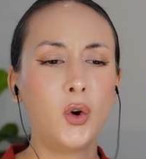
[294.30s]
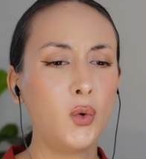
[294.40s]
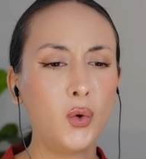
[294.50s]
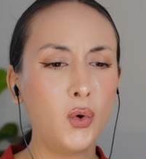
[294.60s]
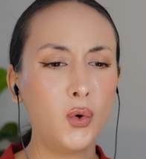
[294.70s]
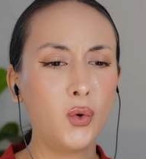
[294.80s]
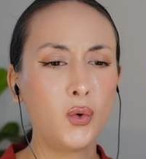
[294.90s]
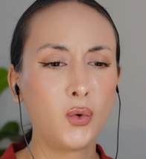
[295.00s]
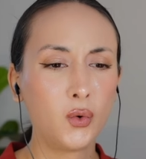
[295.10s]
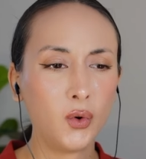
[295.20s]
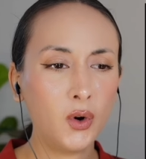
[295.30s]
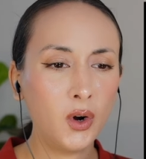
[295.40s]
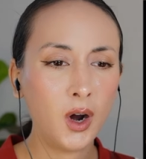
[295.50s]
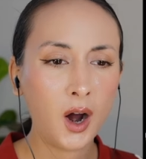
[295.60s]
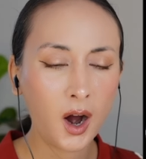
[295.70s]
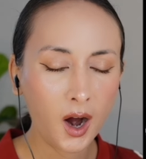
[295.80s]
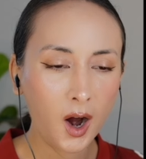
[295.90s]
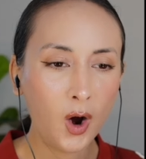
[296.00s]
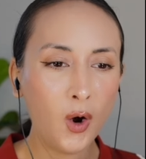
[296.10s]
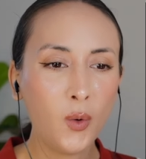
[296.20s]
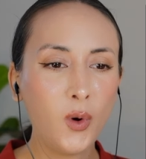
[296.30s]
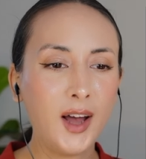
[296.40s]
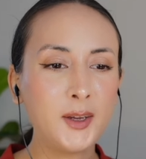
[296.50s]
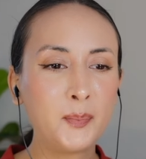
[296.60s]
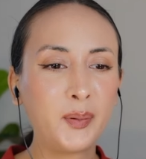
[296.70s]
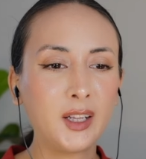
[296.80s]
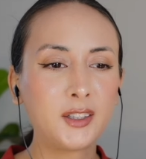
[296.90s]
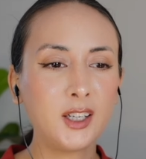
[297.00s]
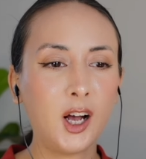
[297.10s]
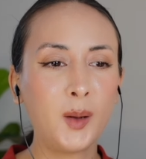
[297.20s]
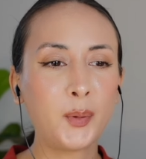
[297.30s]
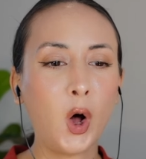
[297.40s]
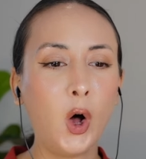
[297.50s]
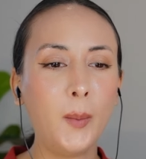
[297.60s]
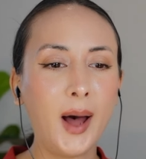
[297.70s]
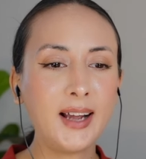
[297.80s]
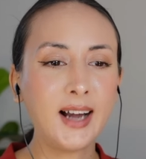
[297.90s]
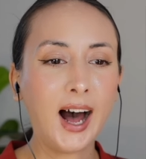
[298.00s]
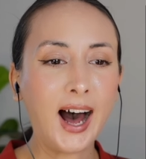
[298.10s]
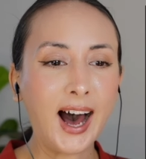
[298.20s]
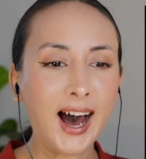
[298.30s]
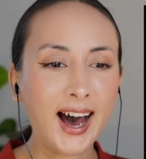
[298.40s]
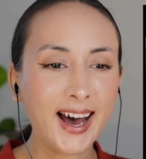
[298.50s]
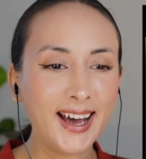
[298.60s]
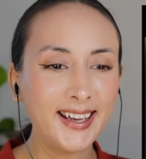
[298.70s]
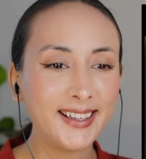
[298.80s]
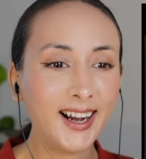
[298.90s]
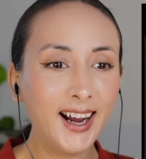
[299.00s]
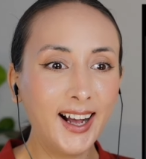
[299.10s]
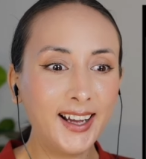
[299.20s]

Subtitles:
Ooh. What a build up! Oh my god!